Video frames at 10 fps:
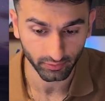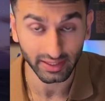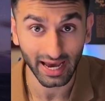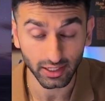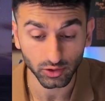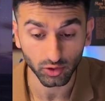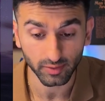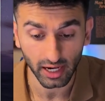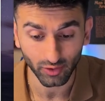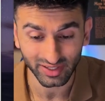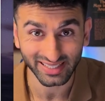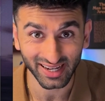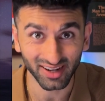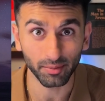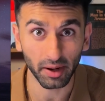That is going to be how we
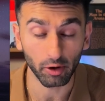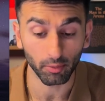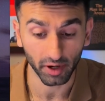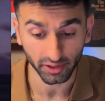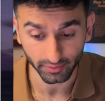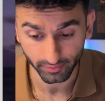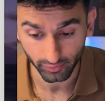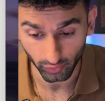set up our button,